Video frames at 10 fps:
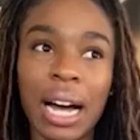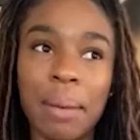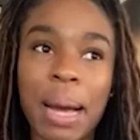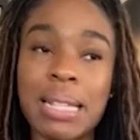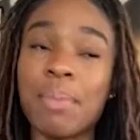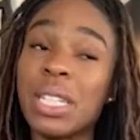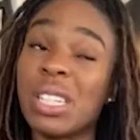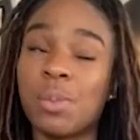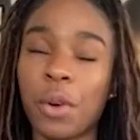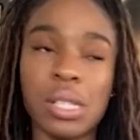as much
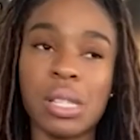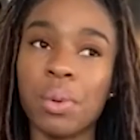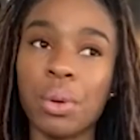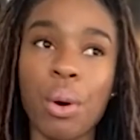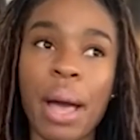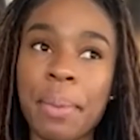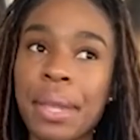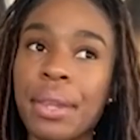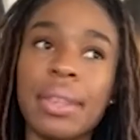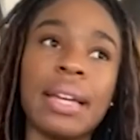as possible. I
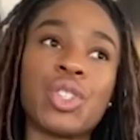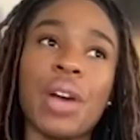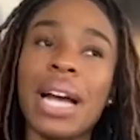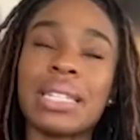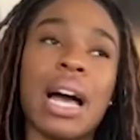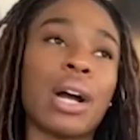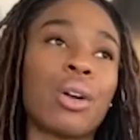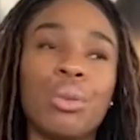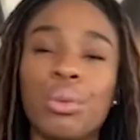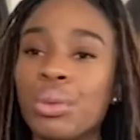mean, the tracks are
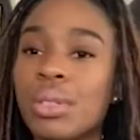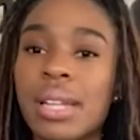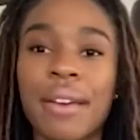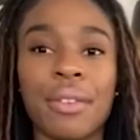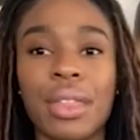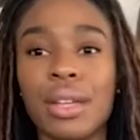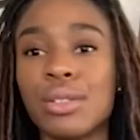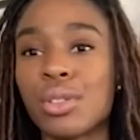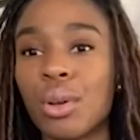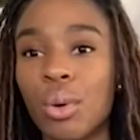closed, everything
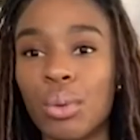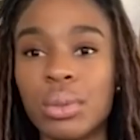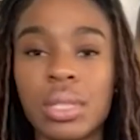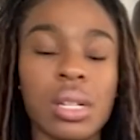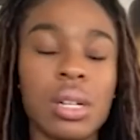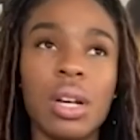is closed.